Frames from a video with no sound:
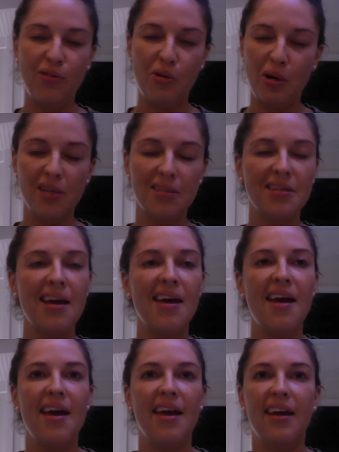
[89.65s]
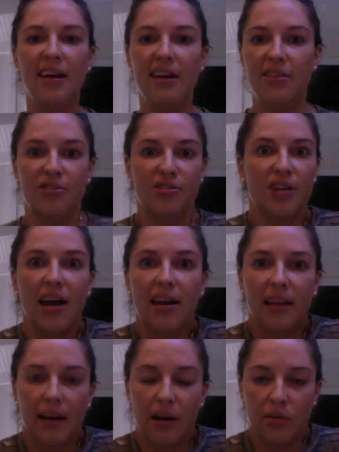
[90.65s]
course, and there's not a
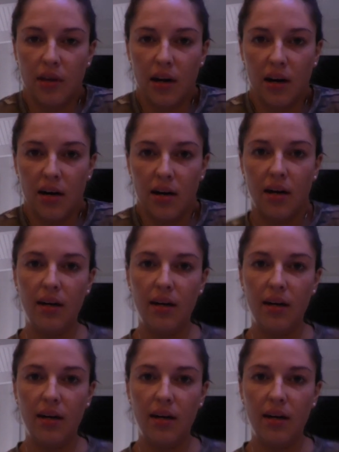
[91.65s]
lot out there.